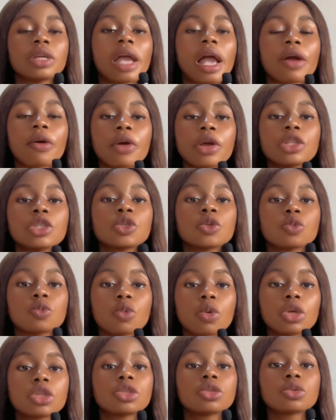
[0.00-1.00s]
they are going to
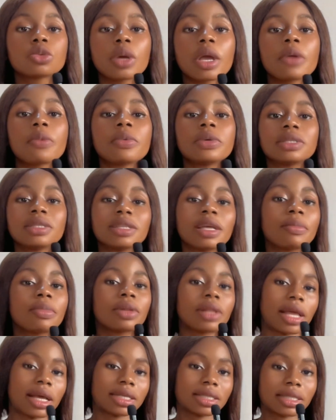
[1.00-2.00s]
watch to a
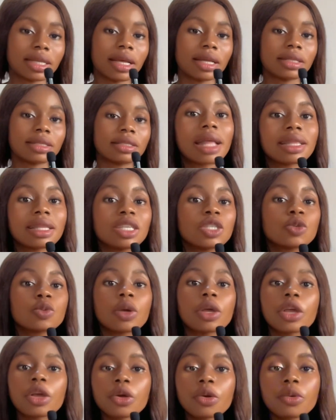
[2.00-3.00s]
reasonable extent, and this
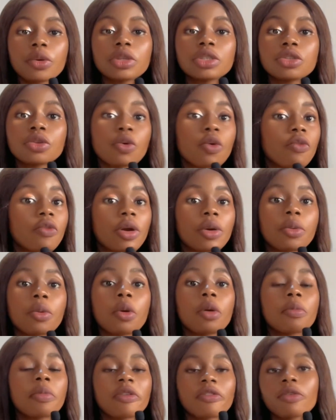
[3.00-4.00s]
will increase the
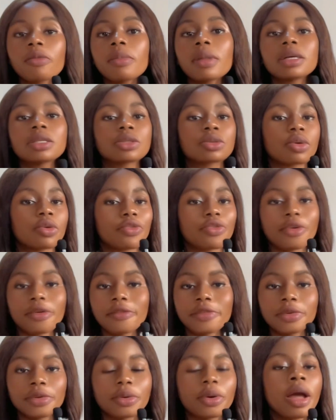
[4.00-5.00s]
overall performance of your
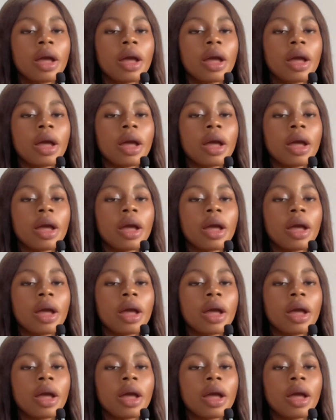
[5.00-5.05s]
video.